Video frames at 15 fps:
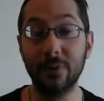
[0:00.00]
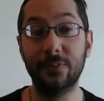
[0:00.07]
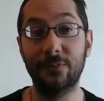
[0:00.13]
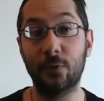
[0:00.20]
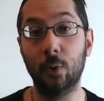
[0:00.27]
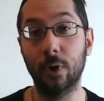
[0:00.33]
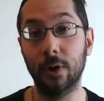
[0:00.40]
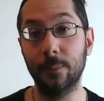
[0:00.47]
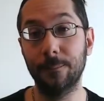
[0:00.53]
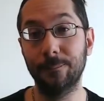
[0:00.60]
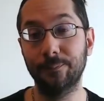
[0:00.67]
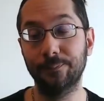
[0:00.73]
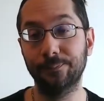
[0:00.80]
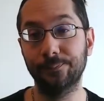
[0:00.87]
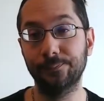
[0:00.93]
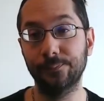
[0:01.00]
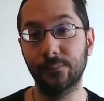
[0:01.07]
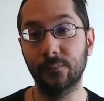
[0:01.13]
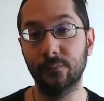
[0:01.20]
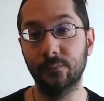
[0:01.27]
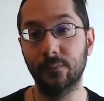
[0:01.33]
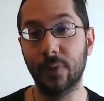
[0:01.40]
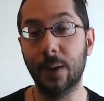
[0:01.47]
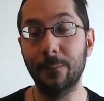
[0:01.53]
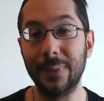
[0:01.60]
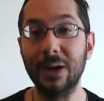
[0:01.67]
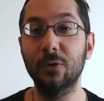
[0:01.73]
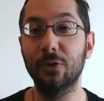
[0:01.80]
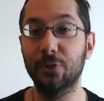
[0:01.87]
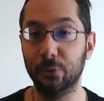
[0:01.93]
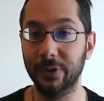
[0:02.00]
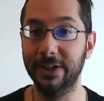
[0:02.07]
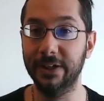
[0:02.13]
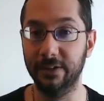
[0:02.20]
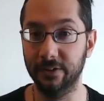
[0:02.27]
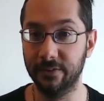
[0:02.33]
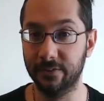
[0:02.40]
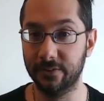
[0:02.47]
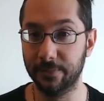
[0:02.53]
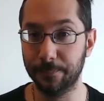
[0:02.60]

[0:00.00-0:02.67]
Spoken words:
for about 3 years,